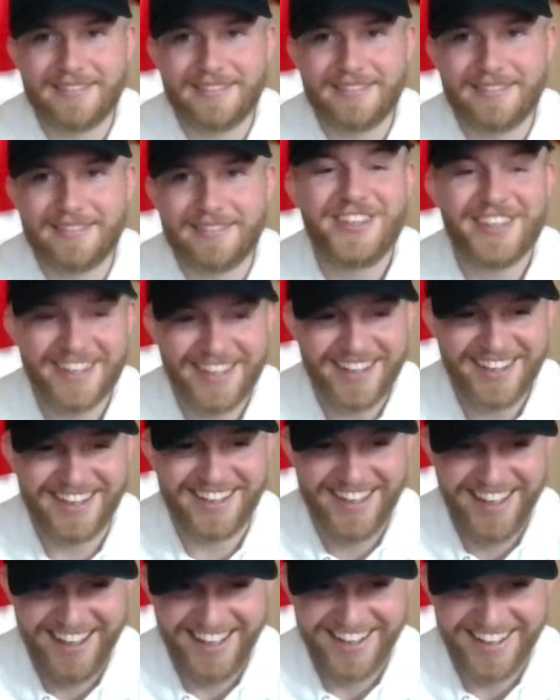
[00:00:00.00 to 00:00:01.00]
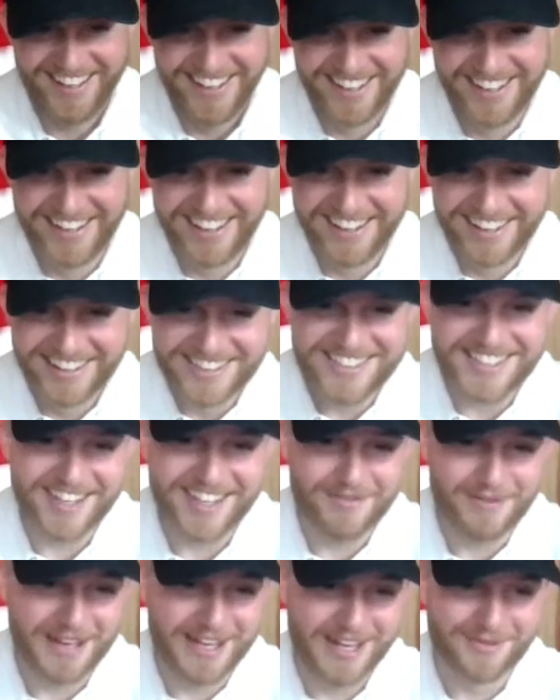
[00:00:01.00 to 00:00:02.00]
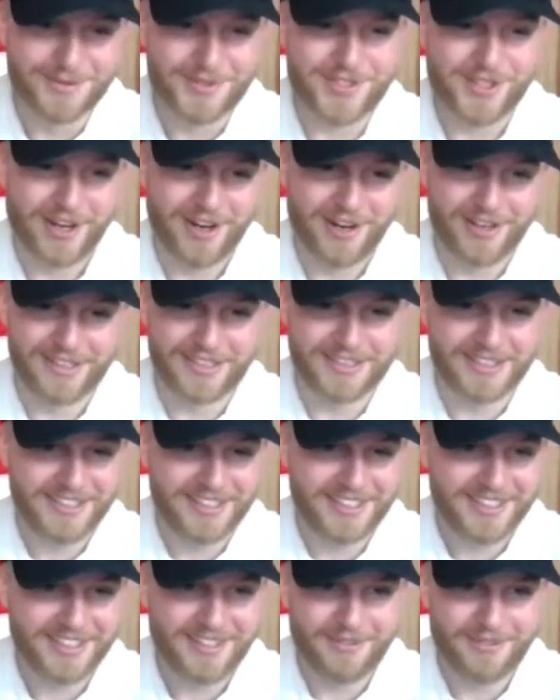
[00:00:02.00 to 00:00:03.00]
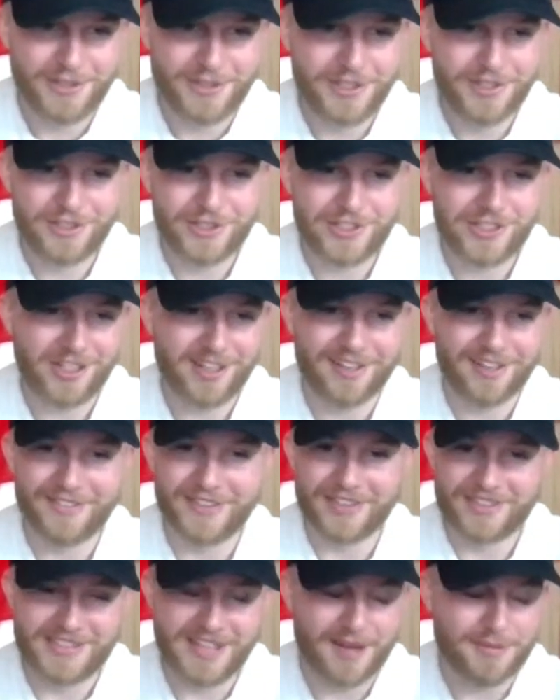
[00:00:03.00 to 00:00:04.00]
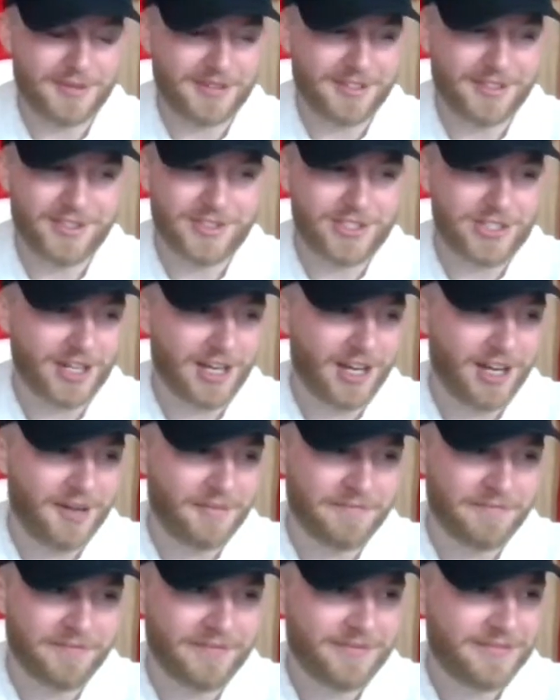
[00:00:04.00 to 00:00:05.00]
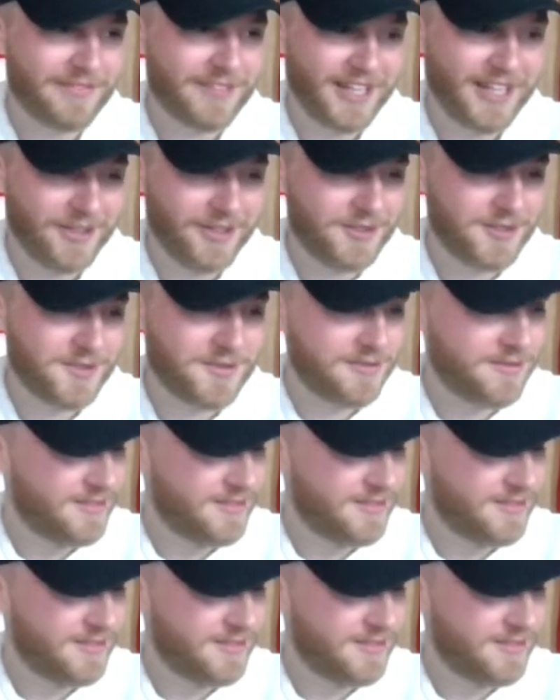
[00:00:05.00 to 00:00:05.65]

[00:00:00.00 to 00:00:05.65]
Yeah. It's like, man, I'm sorry. You shouldn't have accepted this job. I